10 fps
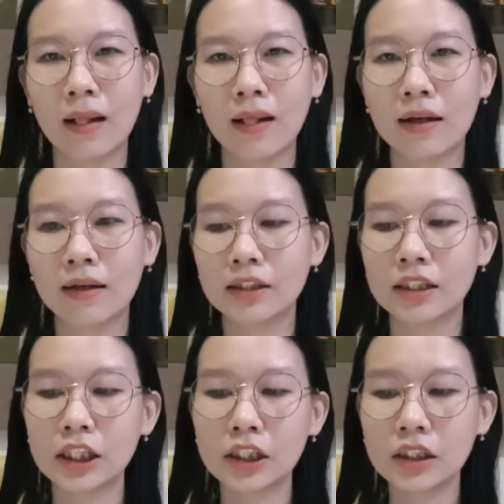
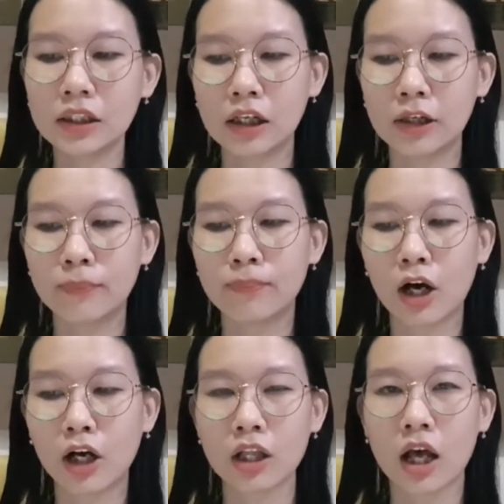learning
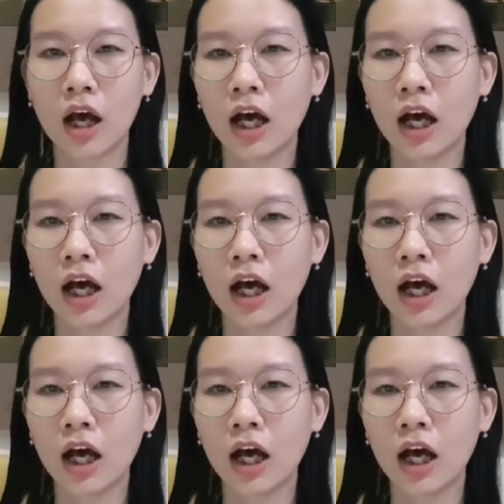about